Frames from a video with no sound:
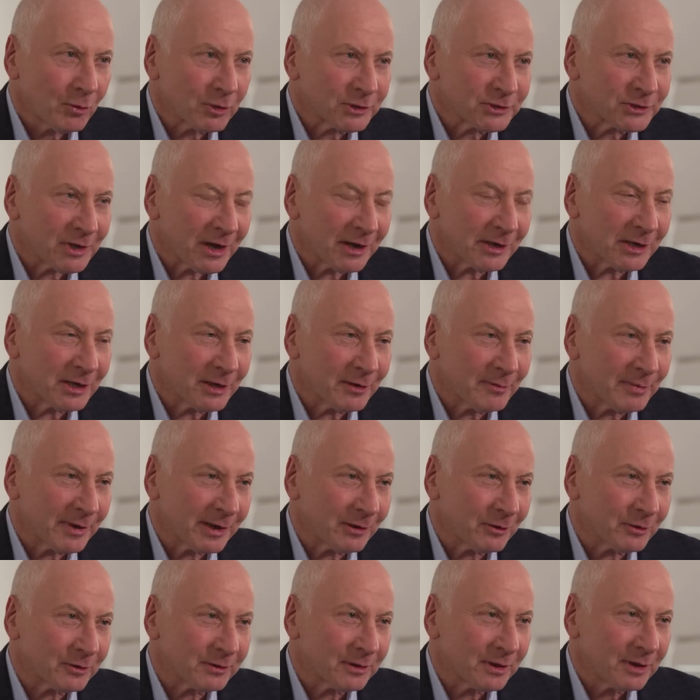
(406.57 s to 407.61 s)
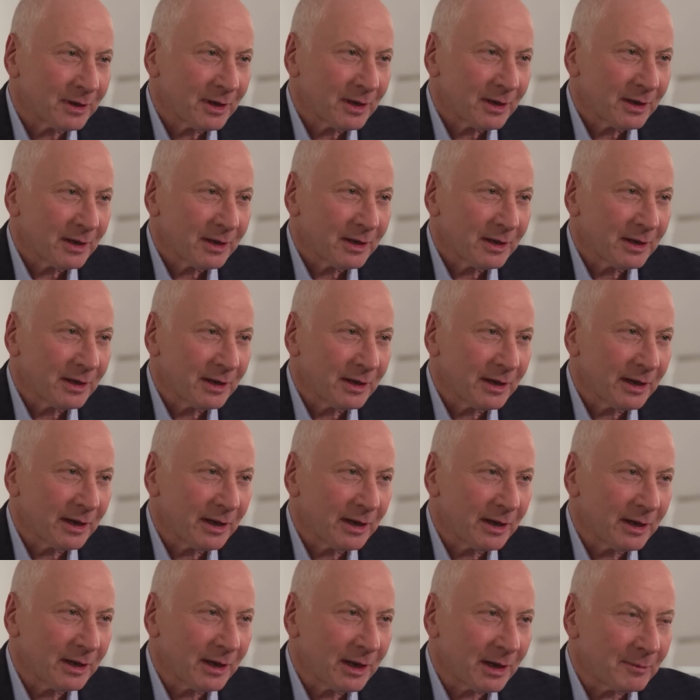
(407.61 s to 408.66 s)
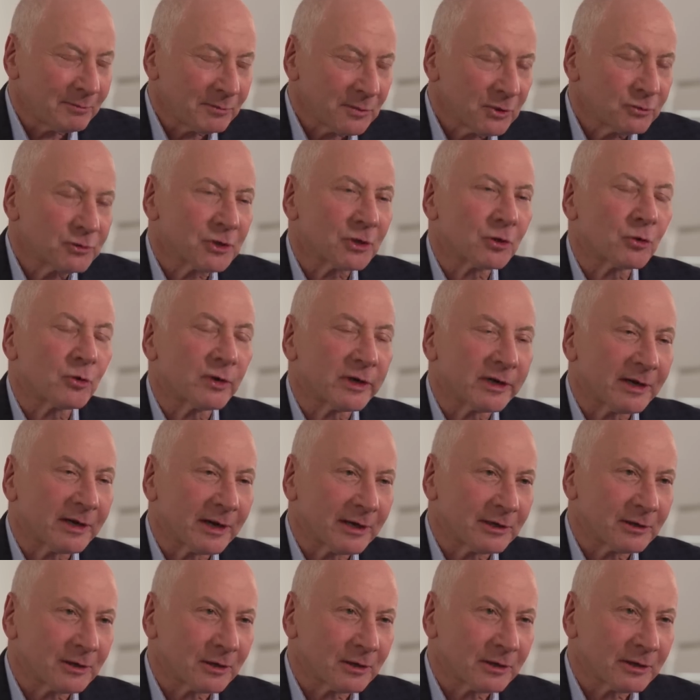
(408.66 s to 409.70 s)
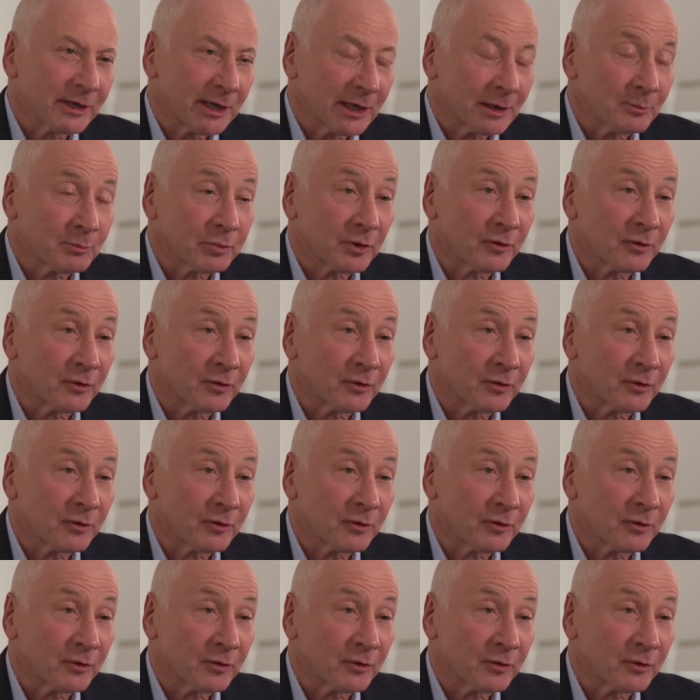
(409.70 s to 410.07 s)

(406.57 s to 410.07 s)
We're talking about a music creator and